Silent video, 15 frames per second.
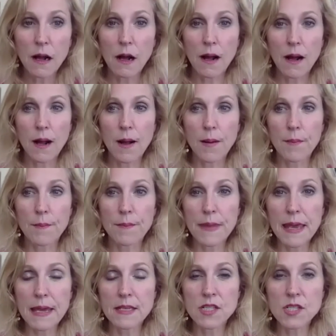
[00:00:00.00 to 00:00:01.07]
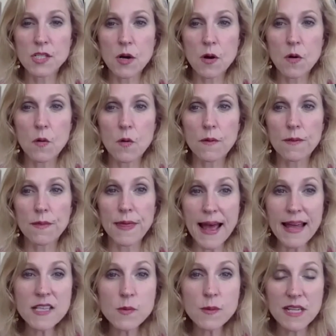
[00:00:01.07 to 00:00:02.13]
Um, and so
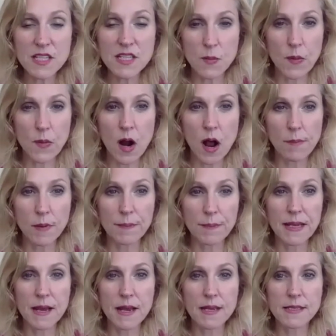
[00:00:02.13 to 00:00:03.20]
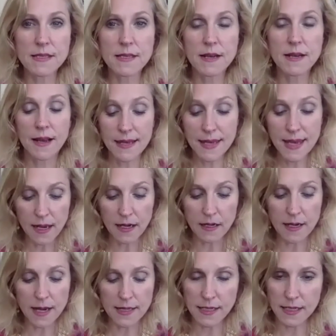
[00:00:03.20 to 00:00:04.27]
that's when it's a problem because,
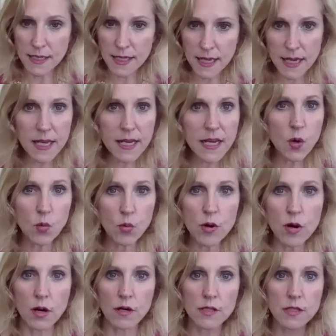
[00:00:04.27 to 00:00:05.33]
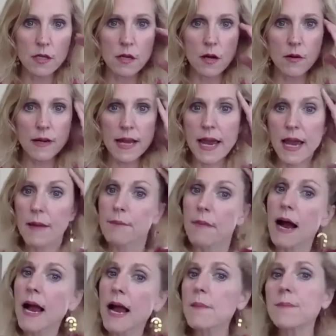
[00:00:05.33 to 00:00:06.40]
again, as a kid, it worked, okay?
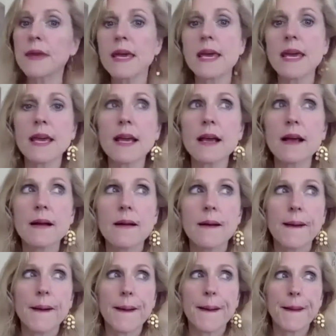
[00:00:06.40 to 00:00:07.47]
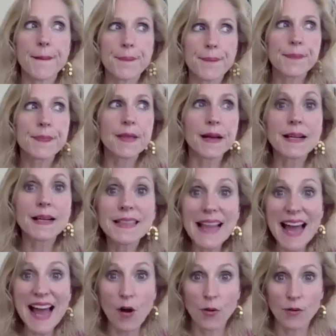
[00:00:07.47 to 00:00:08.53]
My being... Um, the
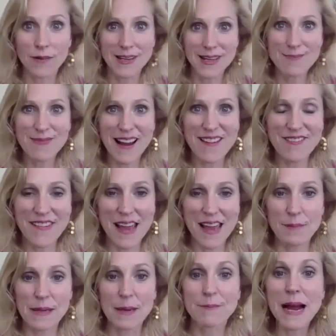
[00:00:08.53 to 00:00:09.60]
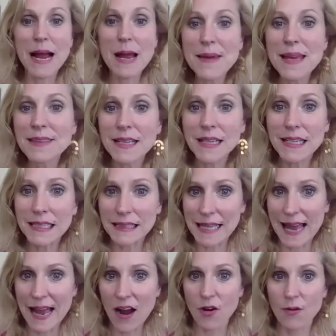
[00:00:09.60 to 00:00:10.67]
clown in my family, my being the
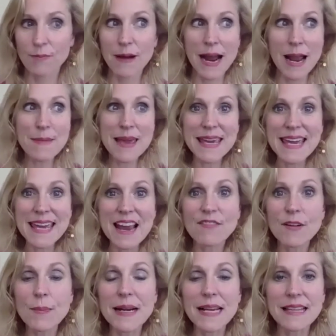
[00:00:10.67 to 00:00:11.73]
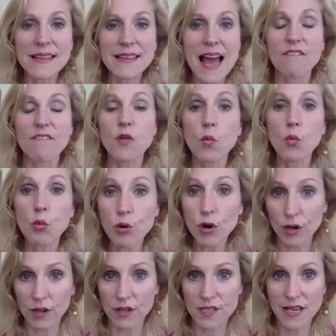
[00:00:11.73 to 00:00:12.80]
clown, my making everybody laugh
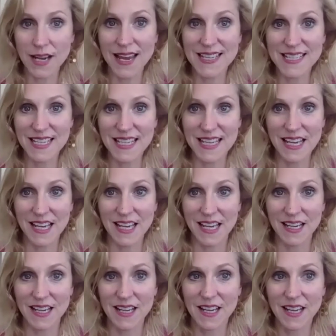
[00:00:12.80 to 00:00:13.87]
worked as a kid.